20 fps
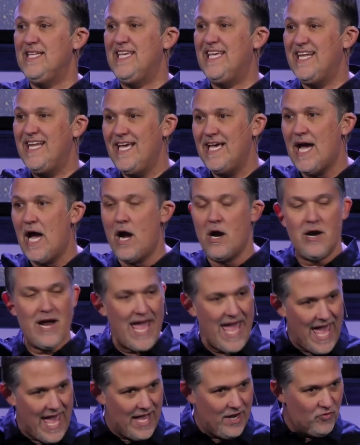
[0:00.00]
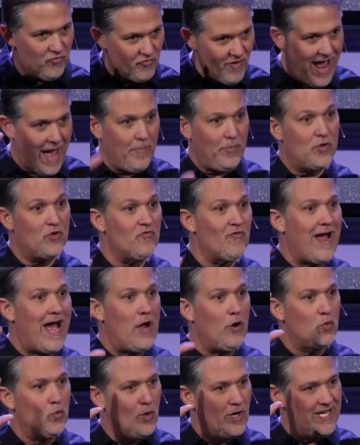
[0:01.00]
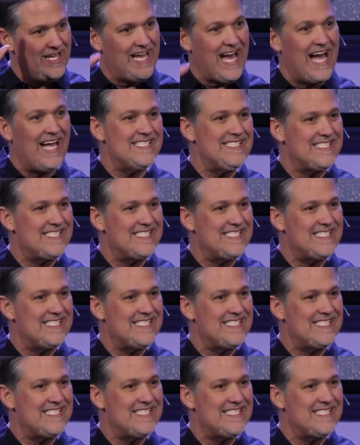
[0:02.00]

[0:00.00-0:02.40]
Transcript: getting our head wrapped around what God